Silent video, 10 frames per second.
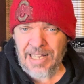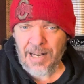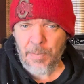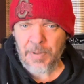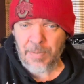
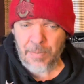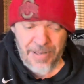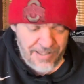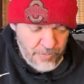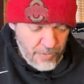up and the
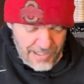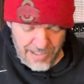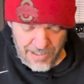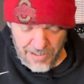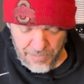mix way
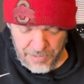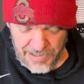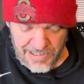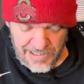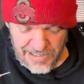up,
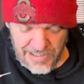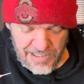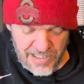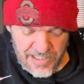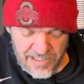
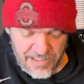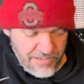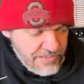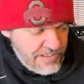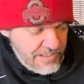and it
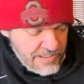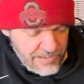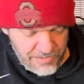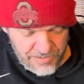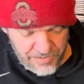gives it
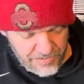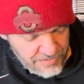this